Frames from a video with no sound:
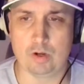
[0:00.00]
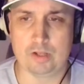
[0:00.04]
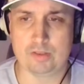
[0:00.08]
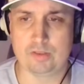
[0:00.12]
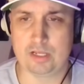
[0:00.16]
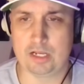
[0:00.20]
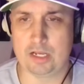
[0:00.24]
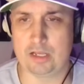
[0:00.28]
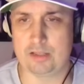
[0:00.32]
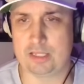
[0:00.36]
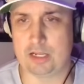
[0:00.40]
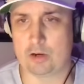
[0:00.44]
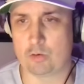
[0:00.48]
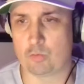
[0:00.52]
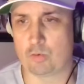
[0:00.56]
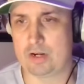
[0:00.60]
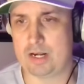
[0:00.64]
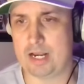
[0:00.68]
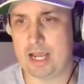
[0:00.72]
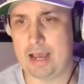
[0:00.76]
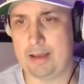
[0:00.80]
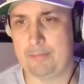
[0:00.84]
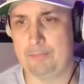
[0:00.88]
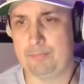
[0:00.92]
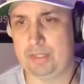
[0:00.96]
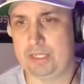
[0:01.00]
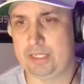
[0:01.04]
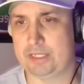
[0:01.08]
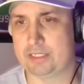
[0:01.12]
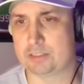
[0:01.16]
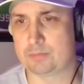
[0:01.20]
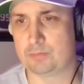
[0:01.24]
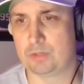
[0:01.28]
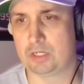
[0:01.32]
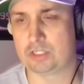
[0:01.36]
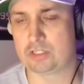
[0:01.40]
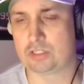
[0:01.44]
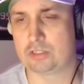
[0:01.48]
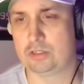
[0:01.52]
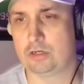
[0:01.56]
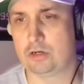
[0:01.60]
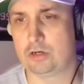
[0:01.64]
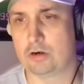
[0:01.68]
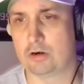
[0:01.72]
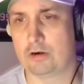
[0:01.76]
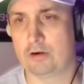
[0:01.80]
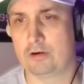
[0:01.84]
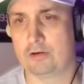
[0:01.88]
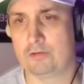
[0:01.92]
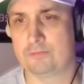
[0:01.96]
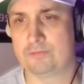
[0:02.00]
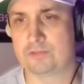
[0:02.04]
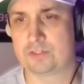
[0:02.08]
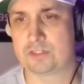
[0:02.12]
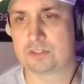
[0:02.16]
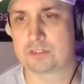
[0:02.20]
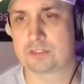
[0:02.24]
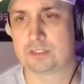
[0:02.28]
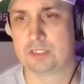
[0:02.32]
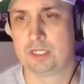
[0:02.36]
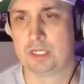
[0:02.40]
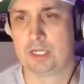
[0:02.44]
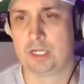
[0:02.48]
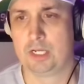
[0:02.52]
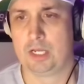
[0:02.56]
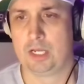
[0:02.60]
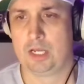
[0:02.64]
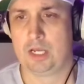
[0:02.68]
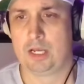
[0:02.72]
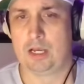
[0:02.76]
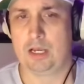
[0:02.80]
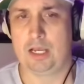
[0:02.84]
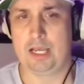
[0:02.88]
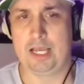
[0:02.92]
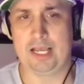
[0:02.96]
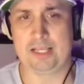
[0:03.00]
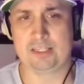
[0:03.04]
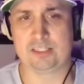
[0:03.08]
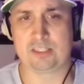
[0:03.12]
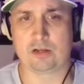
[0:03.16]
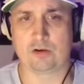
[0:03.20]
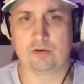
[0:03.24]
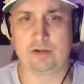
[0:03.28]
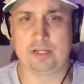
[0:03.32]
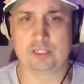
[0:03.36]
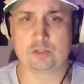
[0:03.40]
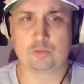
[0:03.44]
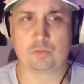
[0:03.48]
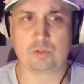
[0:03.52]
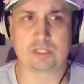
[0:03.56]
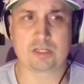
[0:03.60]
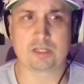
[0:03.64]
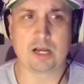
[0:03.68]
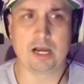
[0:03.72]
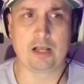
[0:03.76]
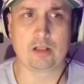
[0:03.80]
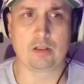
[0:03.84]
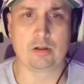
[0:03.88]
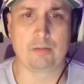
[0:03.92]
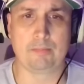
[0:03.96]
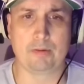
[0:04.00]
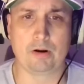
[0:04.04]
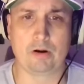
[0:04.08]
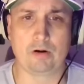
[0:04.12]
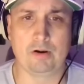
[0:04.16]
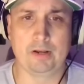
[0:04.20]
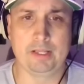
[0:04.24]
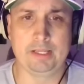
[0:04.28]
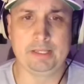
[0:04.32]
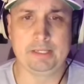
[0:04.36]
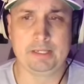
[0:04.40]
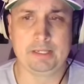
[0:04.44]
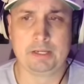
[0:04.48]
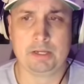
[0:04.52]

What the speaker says: there would not be as much nerves as there is with Kyler Murray.